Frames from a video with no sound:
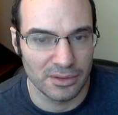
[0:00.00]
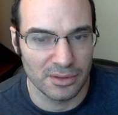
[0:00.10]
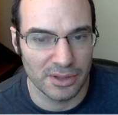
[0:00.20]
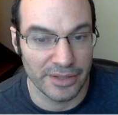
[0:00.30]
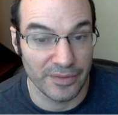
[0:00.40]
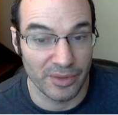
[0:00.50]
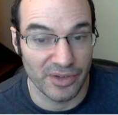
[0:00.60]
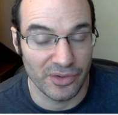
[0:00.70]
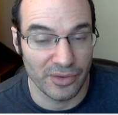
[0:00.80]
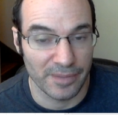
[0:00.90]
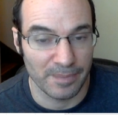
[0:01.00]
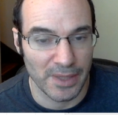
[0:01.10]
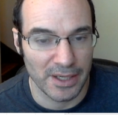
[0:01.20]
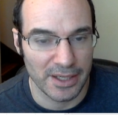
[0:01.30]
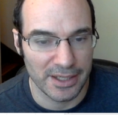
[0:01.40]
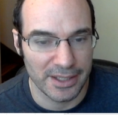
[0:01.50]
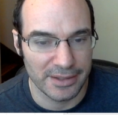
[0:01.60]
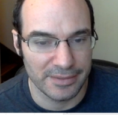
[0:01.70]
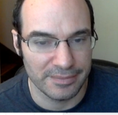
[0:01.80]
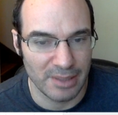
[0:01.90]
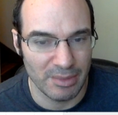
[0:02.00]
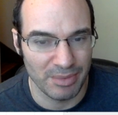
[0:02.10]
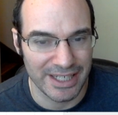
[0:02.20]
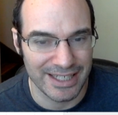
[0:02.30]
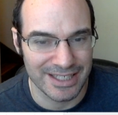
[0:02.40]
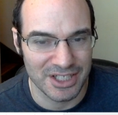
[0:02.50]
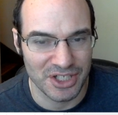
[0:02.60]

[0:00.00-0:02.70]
don't even know what he's doing. I'm going to play this to